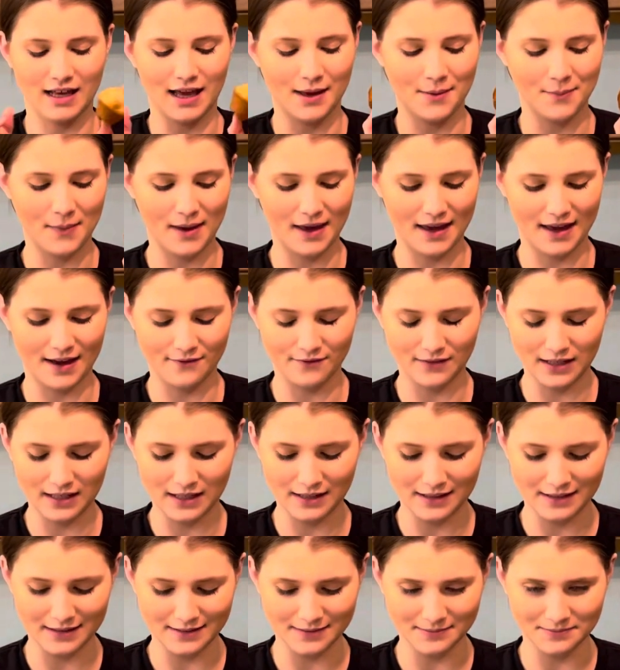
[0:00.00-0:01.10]
I may have
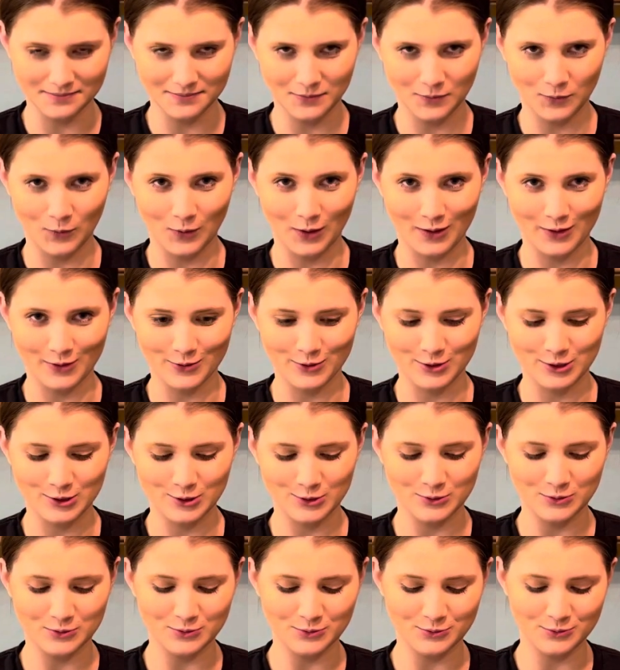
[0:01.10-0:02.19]
eaten 1 or
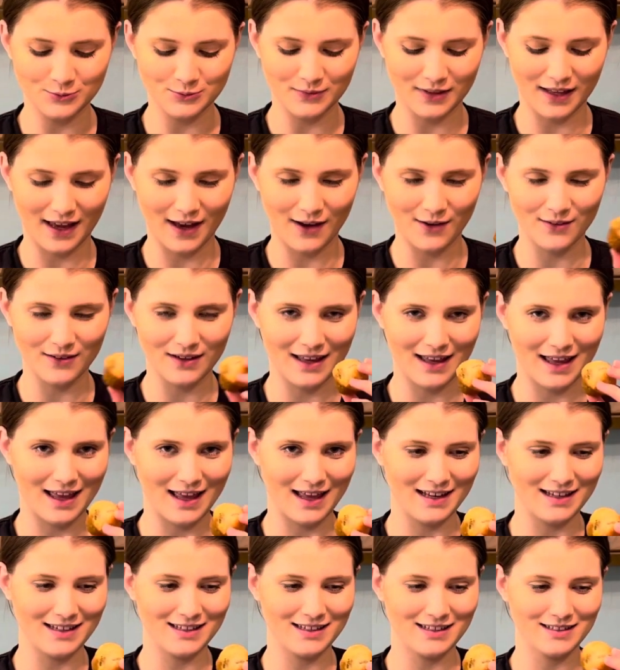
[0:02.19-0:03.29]
2 now,
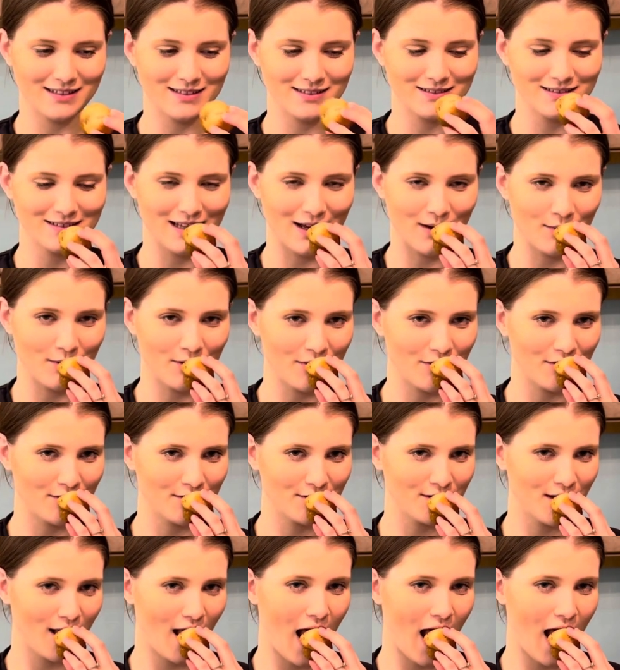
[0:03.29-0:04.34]
and now a 3rd.